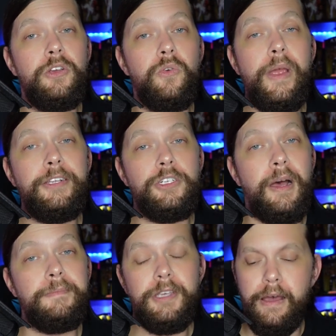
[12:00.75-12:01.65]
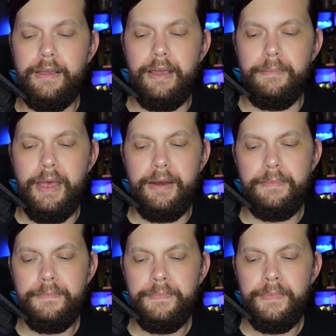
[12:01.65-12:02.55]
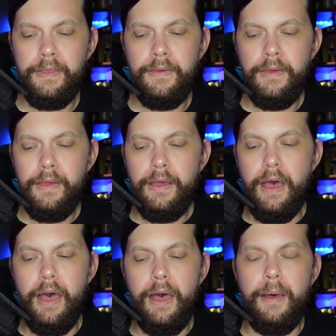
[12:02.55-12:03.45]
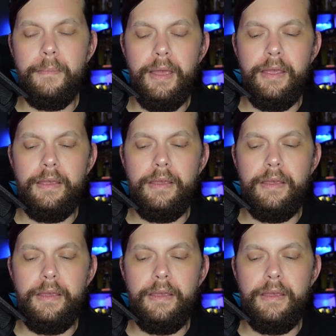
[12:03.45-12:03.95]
a great job talking about it. Um,